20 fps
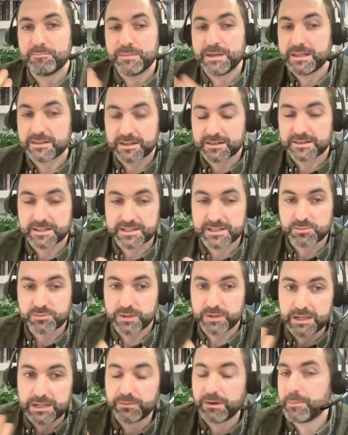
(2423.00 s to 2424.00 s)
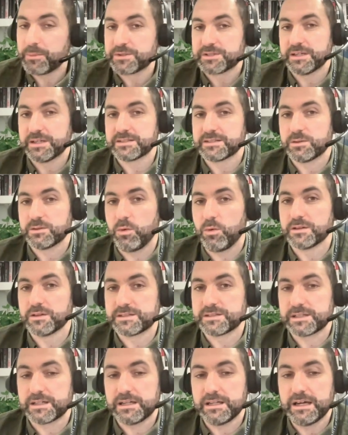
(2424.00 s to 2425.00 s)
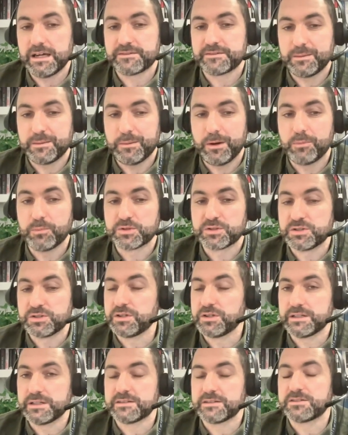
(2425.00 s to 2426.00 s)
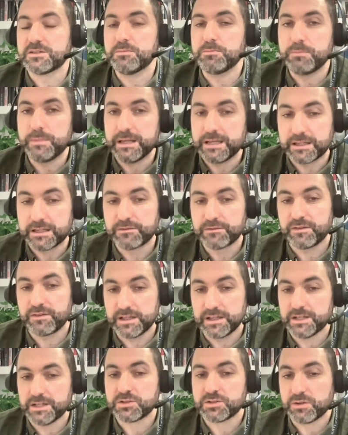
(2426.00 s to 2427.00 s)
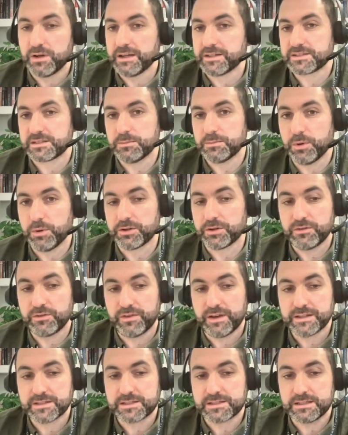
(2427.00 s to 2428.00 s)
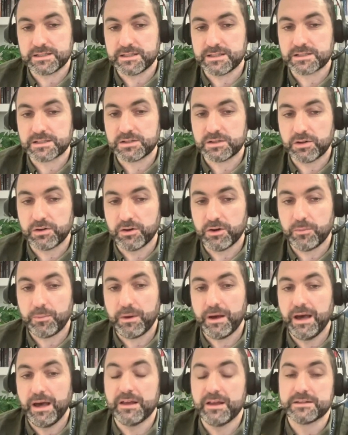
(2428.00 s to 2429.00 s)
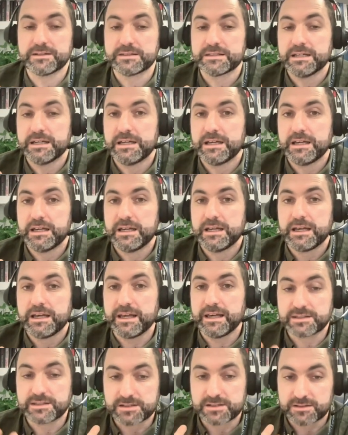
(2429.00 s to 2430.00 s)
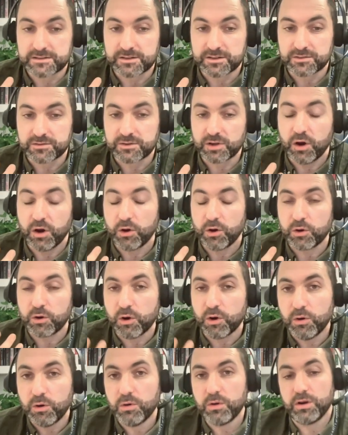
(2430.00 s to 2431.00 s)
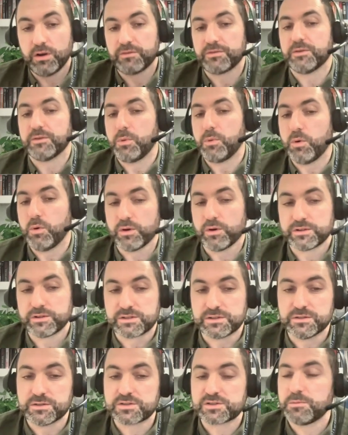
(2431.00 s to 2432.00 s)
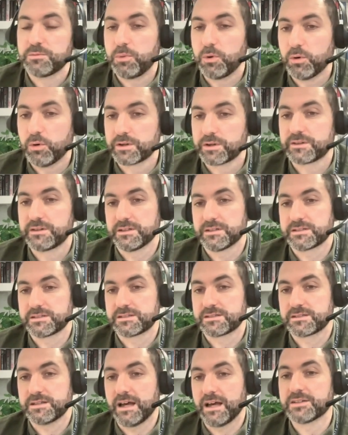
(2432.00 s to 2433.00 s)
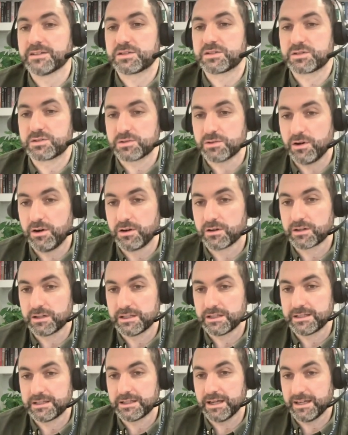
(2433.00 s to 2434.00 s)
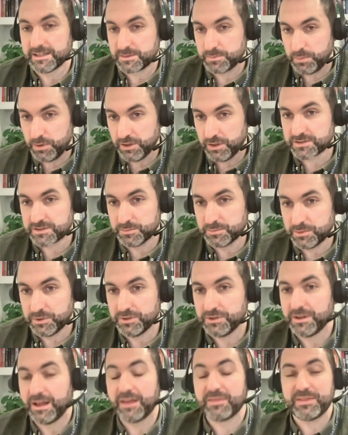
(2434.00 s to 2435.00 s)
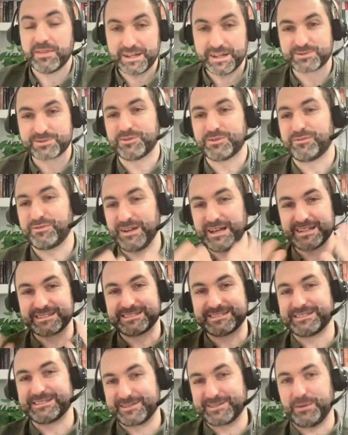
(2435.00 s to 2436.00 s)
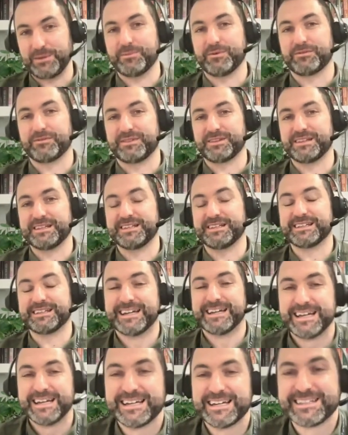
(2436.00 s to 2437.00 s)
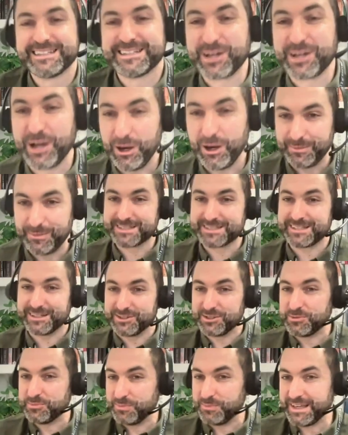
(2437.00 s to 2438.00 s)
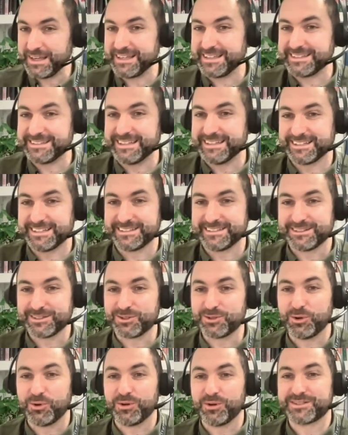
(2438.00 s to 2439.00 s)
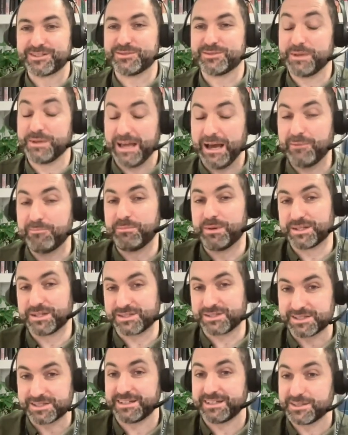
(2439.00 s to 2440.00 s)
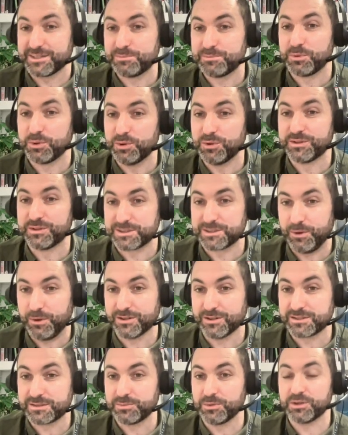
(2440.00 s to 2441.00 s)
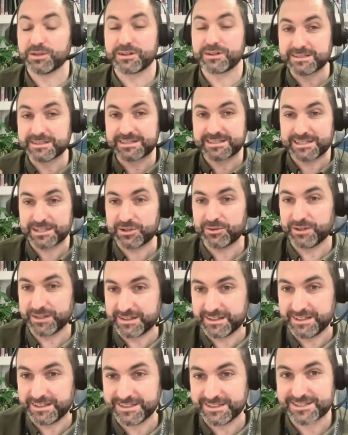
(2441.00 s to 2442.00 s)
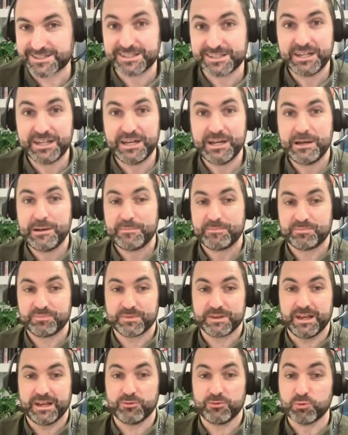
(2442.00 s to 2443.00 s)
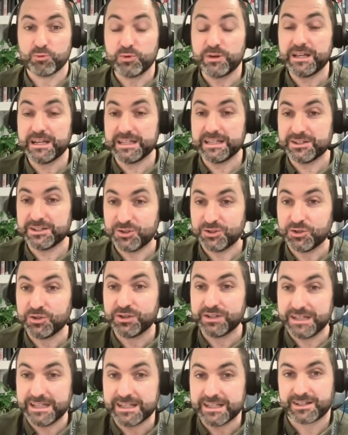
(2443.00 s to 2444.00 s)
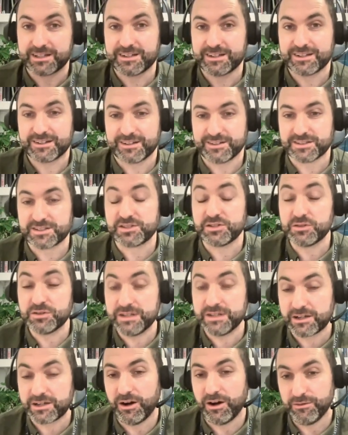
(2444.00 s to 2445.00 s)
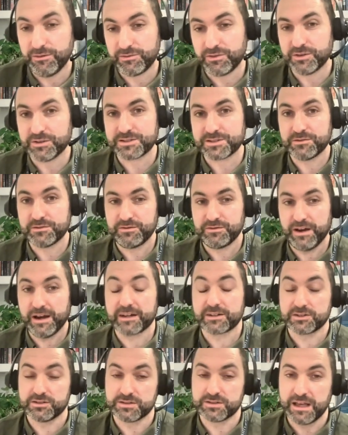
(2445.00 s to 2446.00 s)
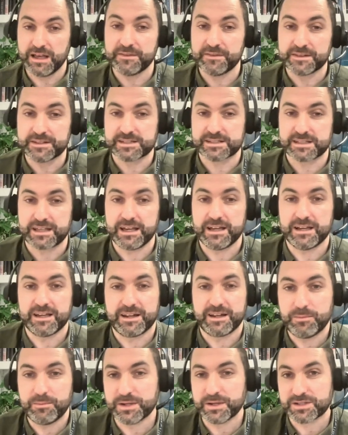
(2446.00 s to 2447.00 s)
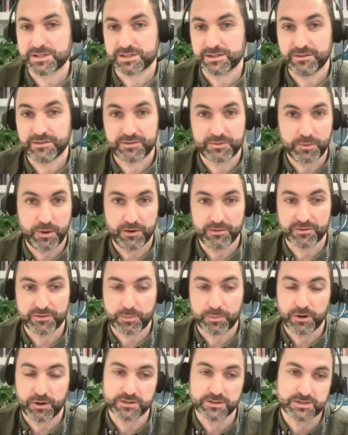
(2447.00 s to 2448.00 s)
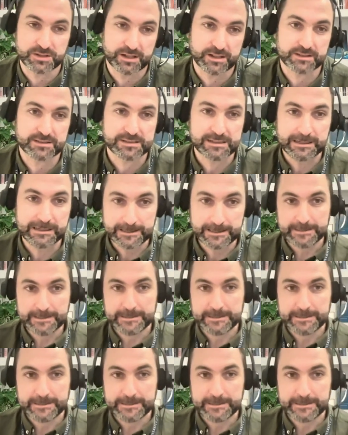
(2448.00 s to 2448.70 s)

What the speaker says: mean that this really represents a once-in-a-lifetime opportunity to meaningfully address the burden of NCDs in Europe. And it's the goal of the board to support this as strongly as possible. And that is reflected in some of the comments that you made, that the goal is to be ambitious and as bold as possible, considering these really unique confluence of factors and the scale and ambition of the project.